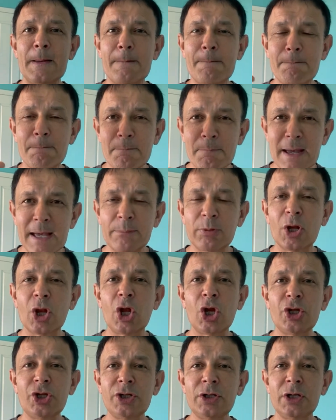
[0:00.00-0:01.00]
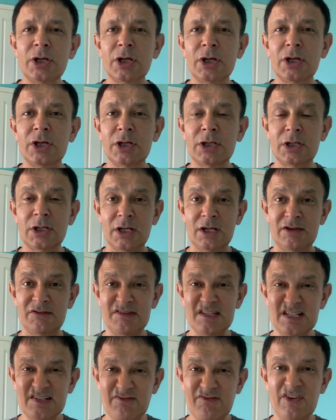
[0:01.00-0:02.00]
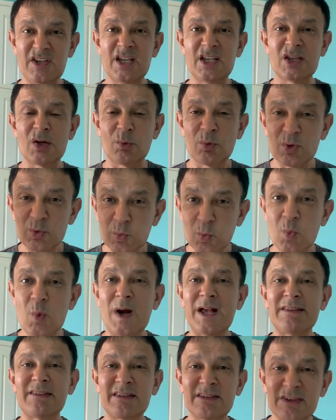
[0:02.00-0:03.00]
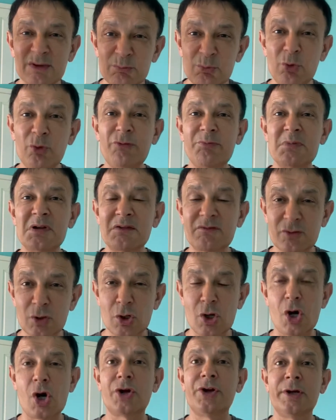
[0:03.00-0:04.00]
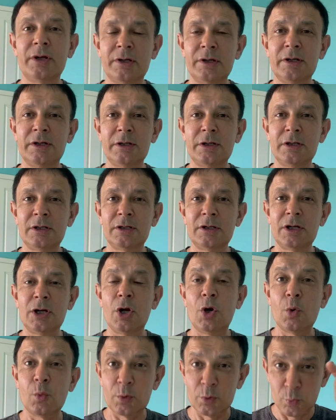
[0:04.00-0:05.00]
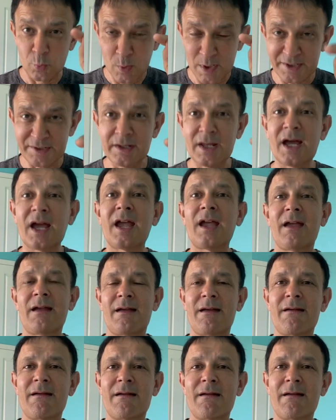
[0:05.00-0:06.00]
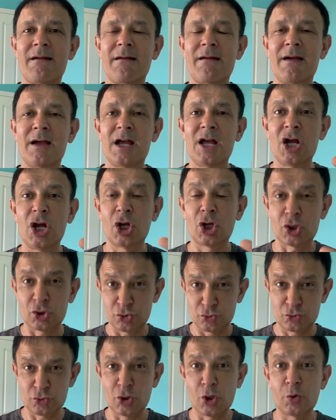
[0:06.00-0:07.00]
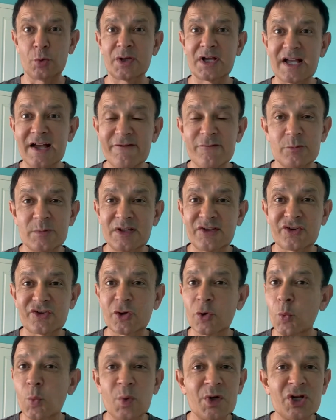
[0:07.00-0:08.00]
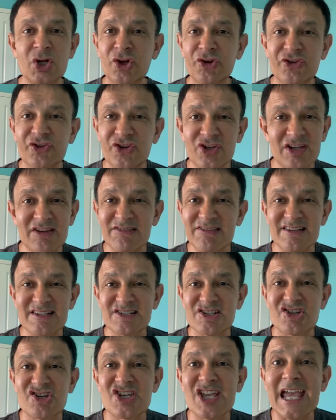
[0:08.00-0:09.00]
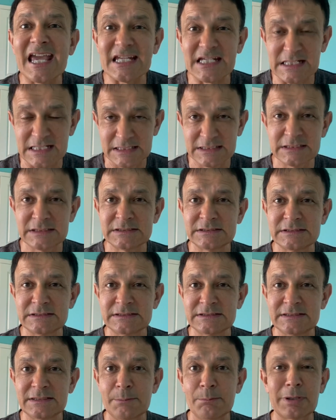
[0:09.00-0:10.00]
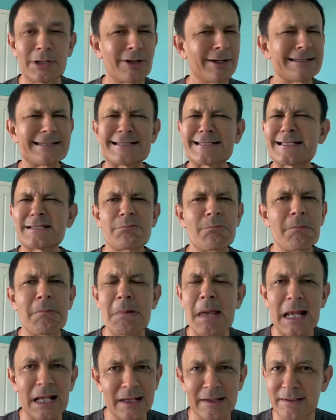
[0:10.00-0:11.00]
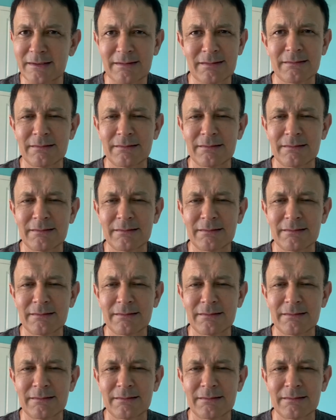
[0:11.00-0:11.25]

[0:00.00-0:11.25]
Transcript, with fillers: Babylon, this figure that was once the movement of God, will one day control the governments. We're not seeing this yet, but I smell it.